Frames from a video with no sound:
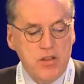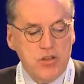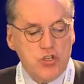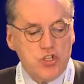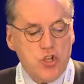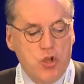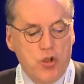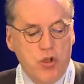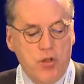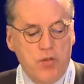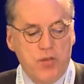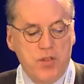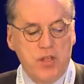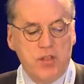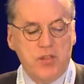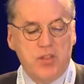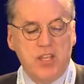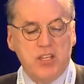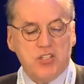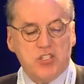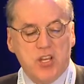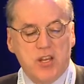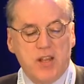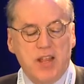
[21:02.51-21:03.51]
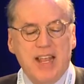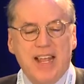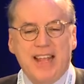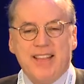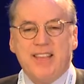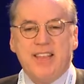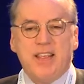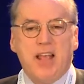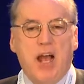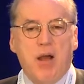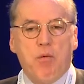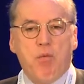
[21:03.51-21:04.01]
So these, uh,
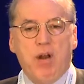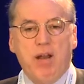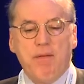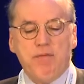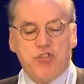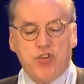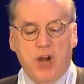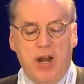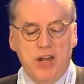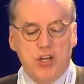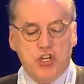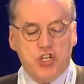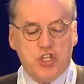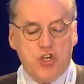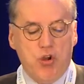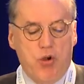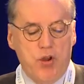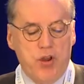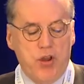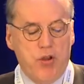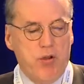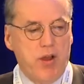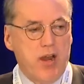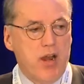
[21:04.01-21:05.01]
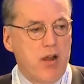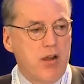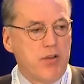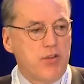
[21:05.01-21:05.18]
what I'm trying to show you here,